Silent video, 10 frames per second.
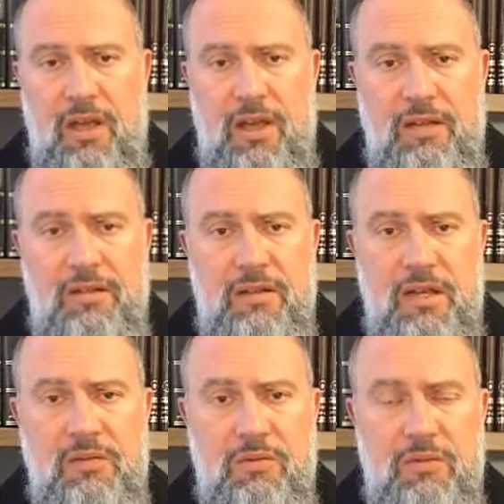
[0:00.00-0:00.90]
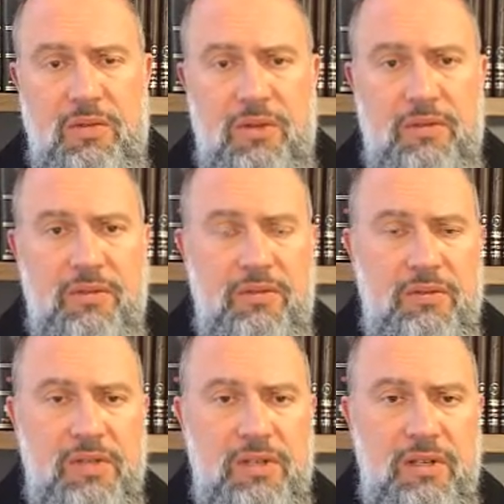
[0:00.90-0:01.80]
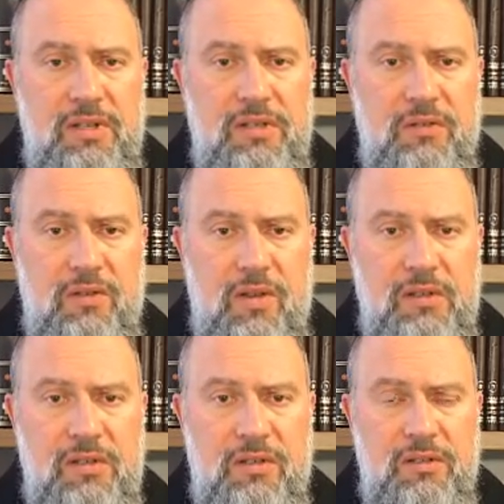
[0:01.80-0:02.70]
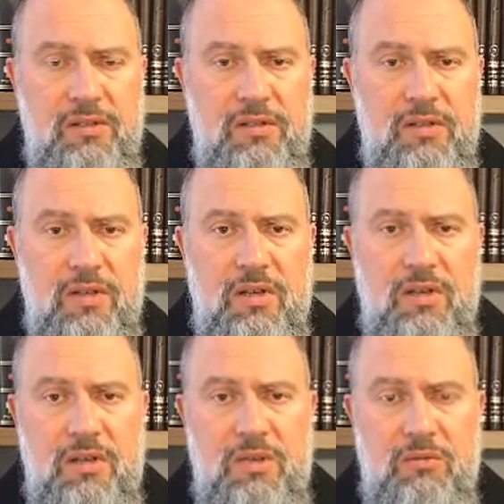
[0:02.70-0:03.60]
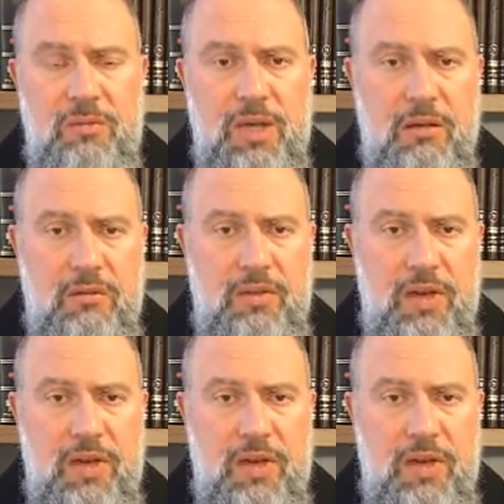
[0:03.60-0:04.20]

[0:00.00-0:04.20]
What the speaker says: And as we will go through the list of consonants, it will become